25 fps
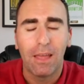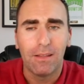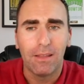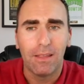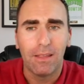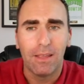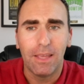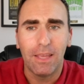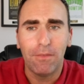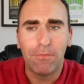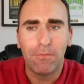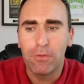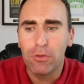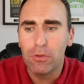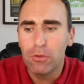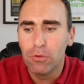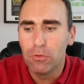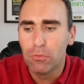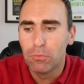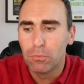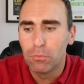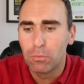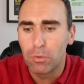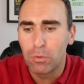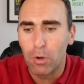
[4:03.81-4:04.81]
If you
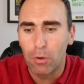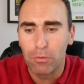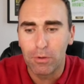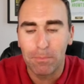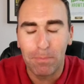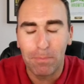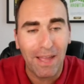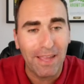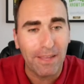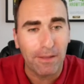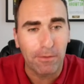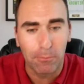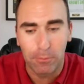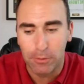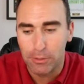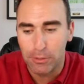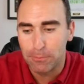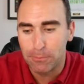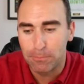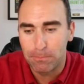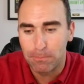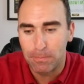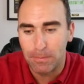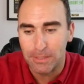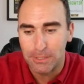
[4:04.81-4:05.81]
rode a bike, were you
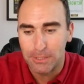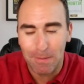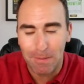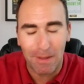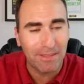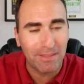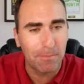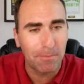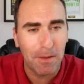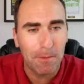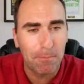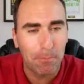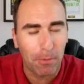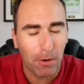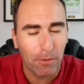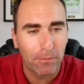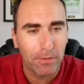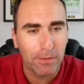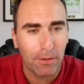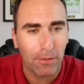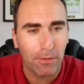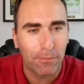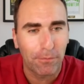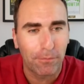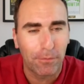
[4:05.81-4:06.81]
expected to be perfect on
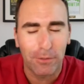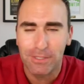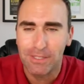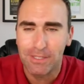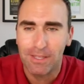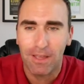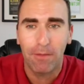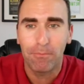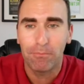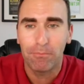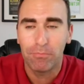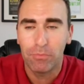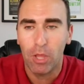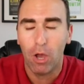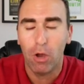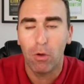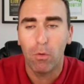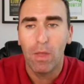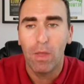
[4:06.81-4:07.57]
the first time? No.